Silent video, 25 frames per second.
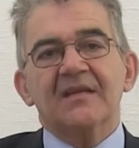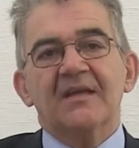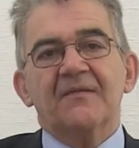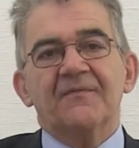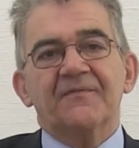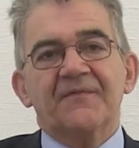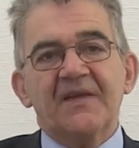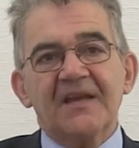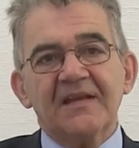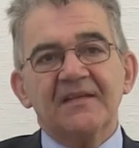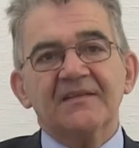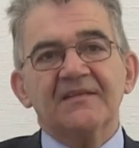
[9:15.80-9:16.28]
The
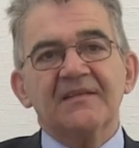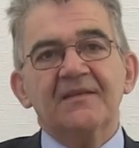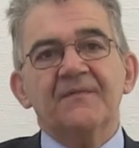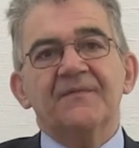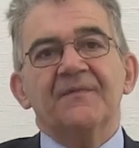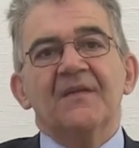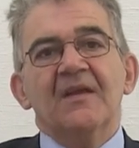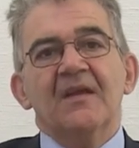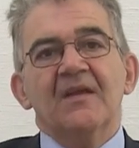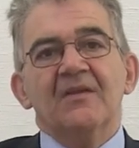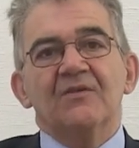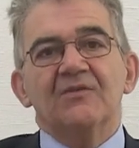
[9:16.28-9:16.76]

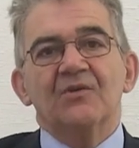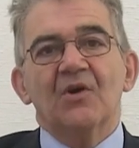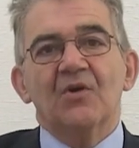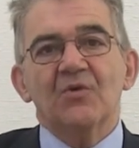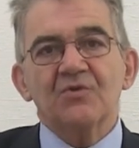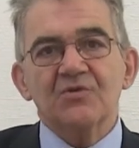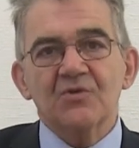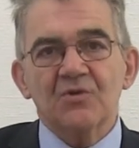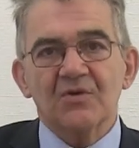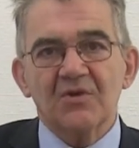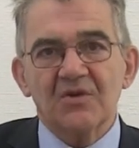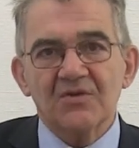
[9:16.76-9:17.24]
effective
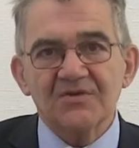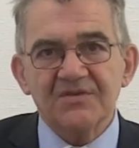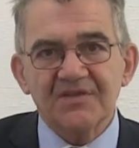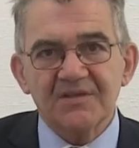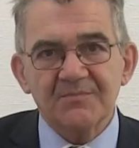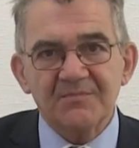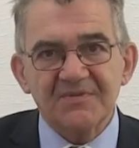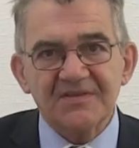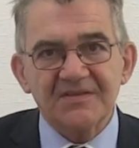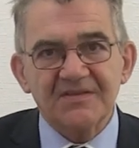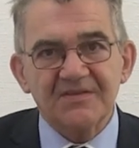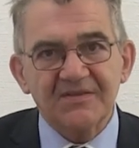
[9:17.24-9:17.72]
Know Your
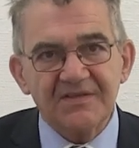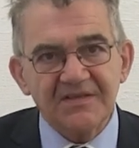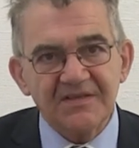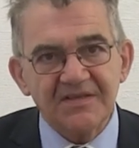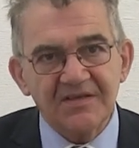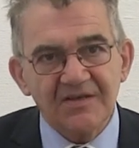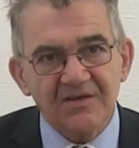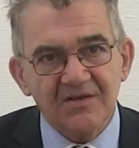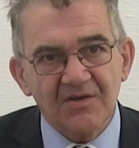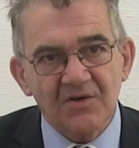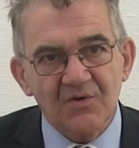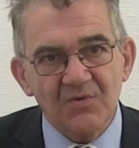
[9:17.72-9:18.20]
Customer
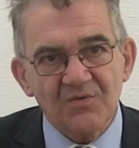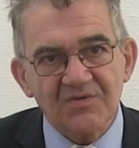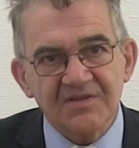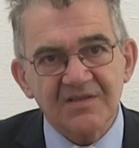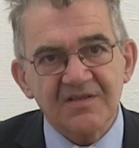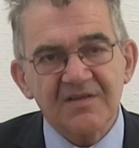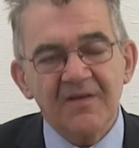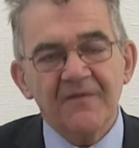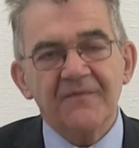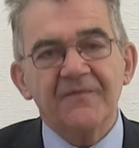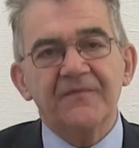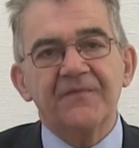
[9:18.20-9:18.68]
screening
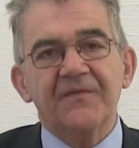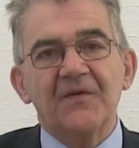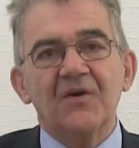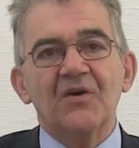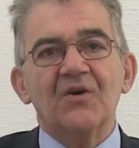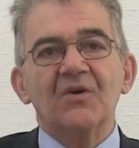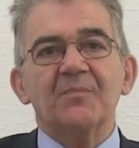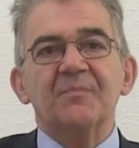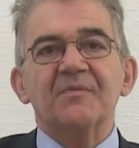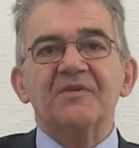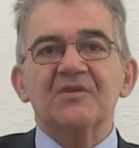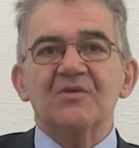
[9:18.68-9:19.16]
goes
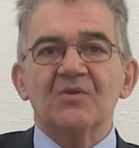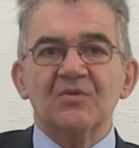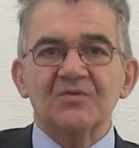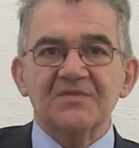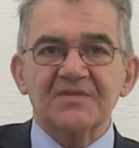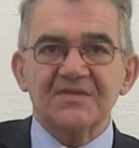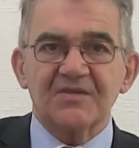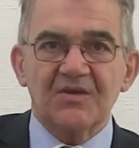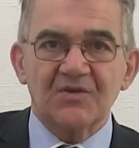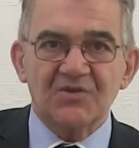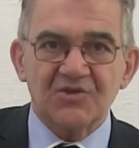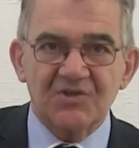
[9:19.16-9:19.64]
far
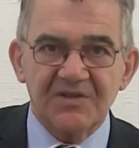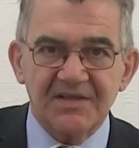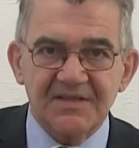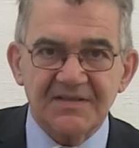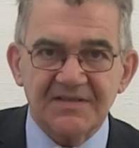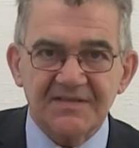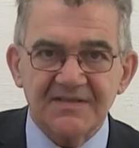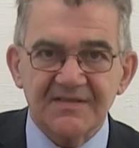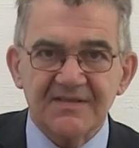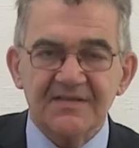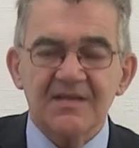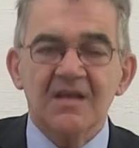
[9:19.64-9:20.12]
beyond such
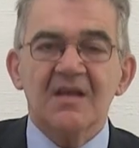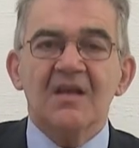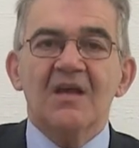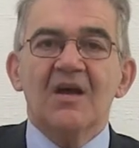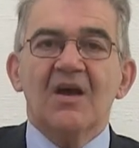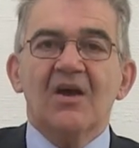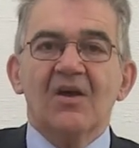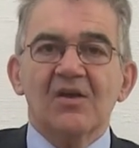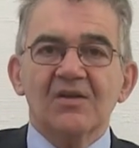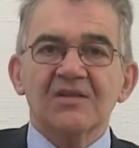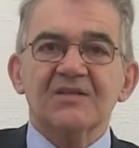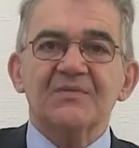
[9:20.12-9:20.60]
lists.
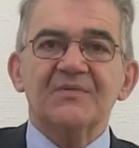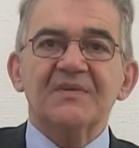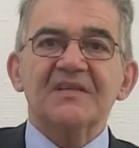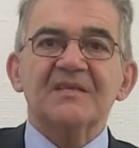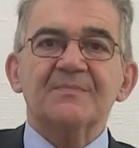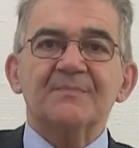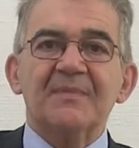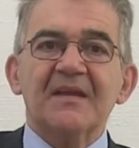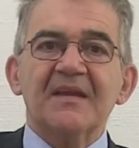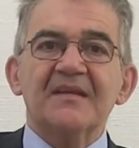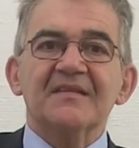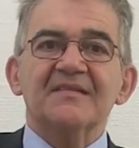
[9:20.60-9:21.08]
All
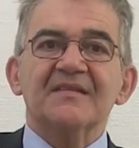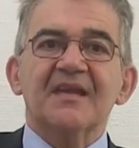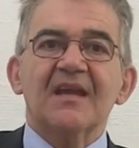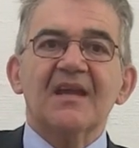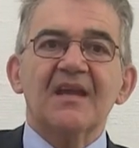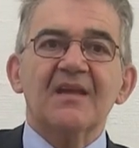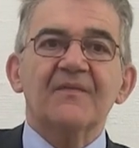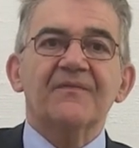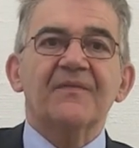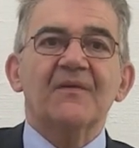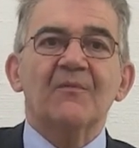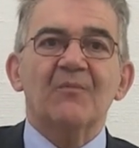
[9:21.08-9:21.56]
Swiss banks
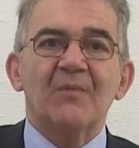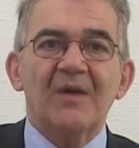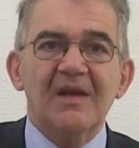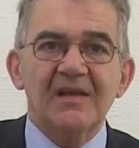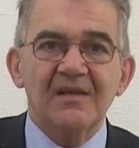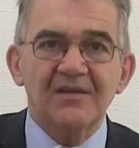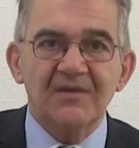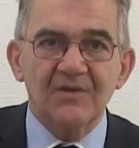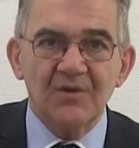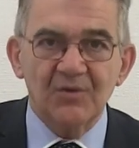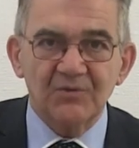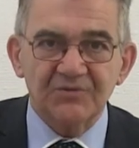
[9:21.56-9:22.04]
have a
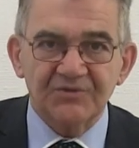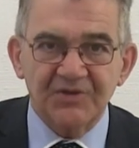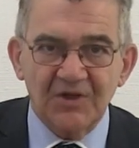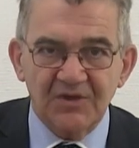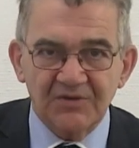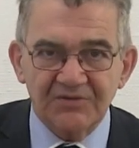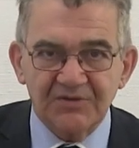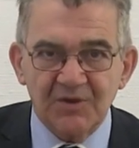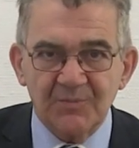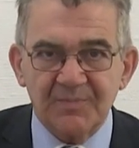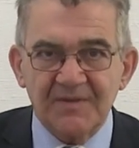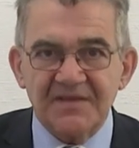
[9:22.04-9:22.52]
well-known
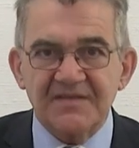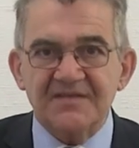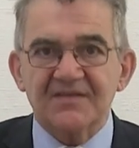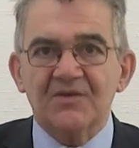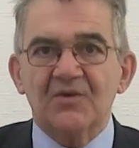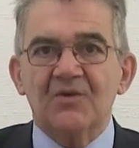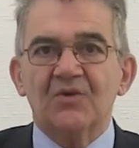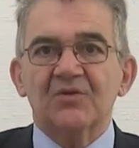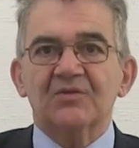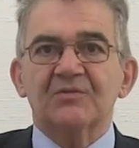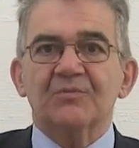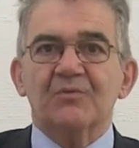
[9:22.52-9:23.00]

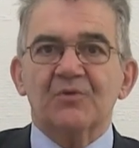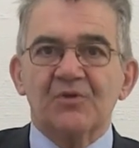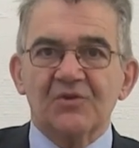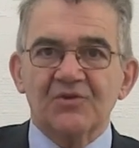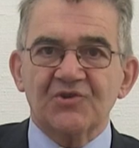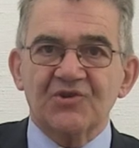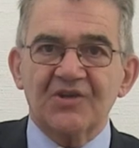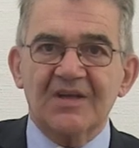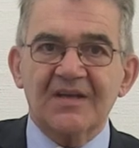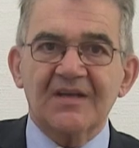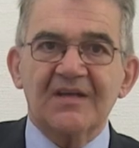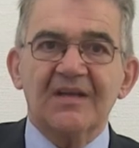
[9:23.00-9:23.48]
database called
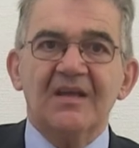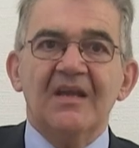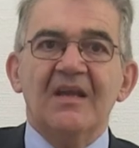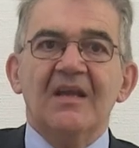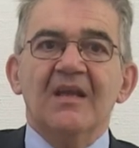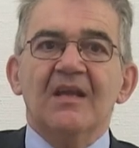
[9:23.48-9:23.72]
WorldCheck.